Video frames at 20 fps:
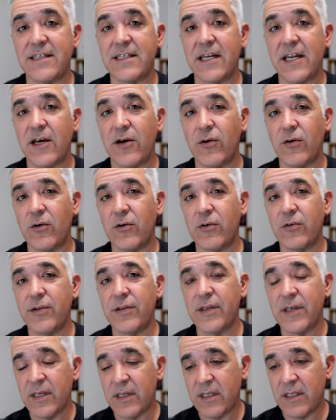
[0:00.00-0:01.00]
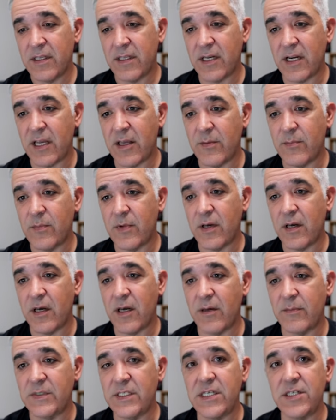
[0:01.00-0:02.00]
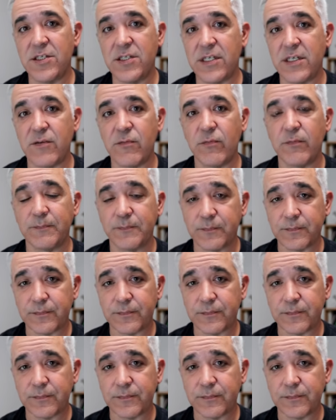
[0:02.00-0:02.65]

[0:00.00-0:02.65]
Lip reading: that I hold that I'm teaching